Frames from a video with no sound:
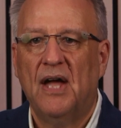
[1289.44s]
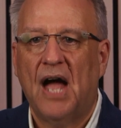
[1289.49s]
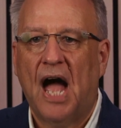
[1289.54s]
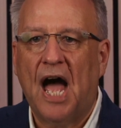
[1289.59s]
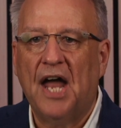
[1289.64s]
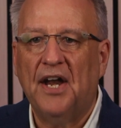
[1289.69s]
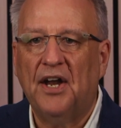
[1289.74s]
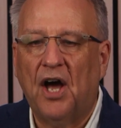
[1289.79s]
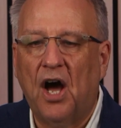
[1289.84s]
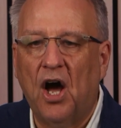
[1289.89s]

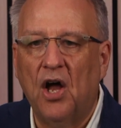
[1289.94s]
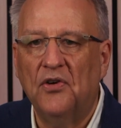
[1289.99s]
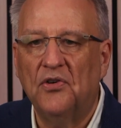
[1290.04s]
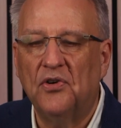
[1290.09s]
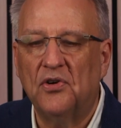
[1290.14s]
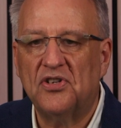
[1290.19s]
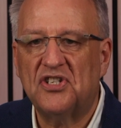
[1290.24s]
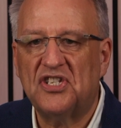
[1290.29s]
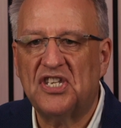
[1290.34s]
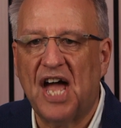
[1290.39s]
and
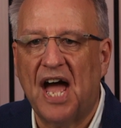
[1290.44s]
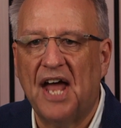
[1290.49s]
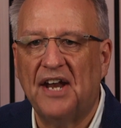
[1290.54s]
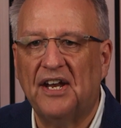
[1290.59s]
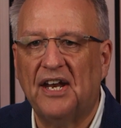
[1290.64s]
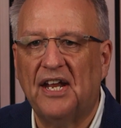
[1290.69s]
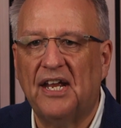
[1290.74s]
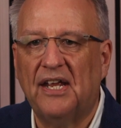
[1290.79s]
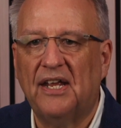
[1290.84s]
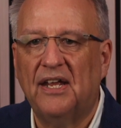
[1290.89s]

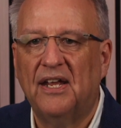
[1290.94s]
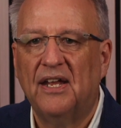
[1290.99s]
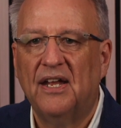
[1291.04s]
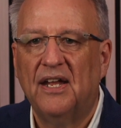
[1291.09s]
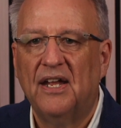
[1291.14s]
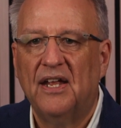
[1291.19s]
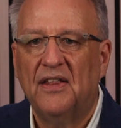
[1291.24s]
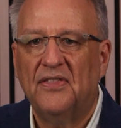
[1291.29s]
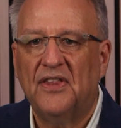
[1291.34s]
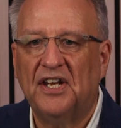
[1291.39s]
understanding
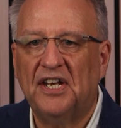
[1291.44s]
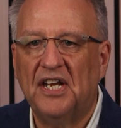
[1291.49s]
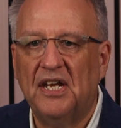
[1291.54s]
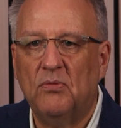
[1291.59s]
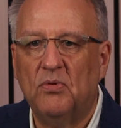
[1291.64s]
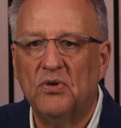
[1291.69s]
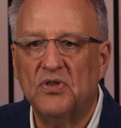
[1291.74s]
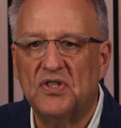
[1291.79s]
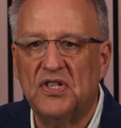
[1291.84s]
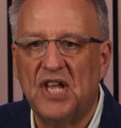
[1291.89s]
that he
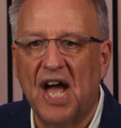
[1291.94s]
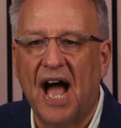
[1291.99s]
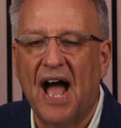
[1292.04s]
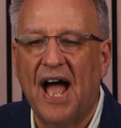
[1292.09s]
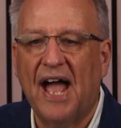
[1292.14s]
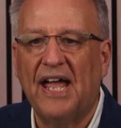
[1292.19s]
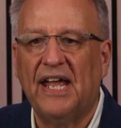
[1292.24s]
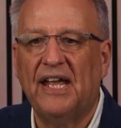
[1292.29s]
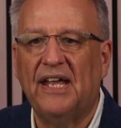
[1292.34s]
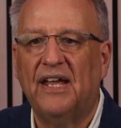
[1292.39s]
was
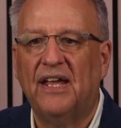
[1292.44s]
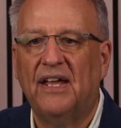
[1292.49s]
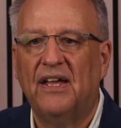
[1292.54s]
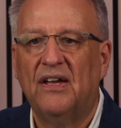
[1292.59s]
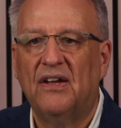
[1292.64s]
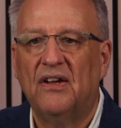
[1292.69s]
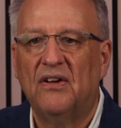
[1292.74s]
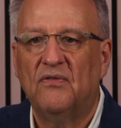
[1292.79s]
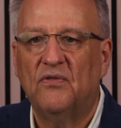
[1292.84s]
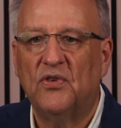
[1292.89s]
dying
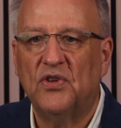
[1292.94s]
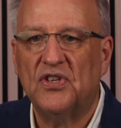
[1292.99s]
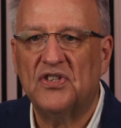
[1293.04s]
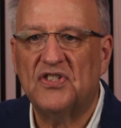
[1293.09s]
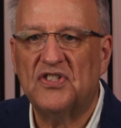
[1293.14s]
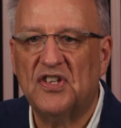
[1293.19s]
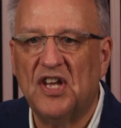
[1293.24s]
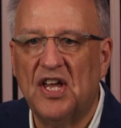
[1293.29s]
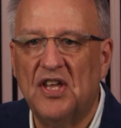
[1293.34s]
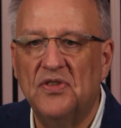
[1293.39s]
for the
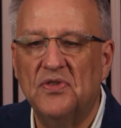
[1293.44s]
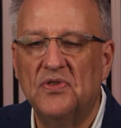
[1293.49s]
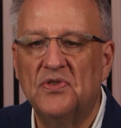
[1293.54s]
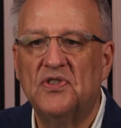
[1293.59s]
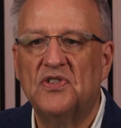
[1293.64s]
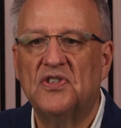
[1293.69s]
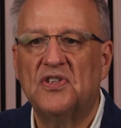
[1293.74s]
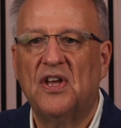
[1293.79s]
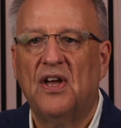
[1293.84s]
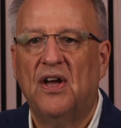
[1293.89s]

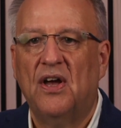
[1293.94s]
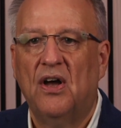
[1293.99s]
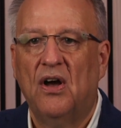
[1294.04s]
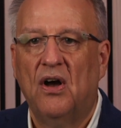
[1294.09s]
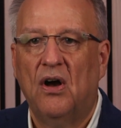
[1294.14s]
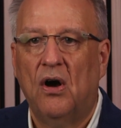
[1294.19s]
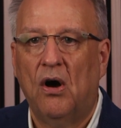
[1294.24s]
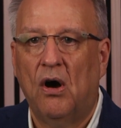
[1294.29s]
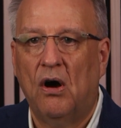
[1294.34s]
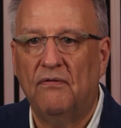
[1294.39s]
sins
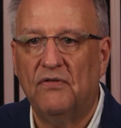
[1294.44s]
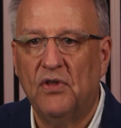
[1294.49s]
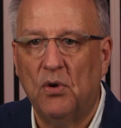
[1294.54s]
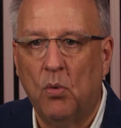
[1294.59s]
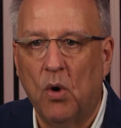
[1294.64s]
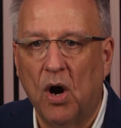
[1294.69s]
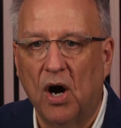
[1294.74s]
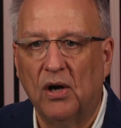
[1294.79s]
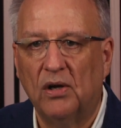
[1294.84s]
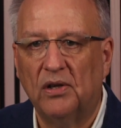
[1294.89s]
of the
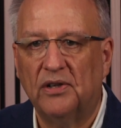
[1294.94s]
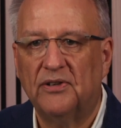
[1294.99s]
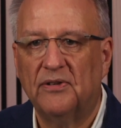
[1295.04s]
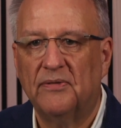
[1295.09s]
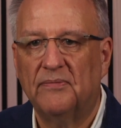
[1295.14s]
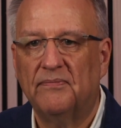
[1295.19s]
world.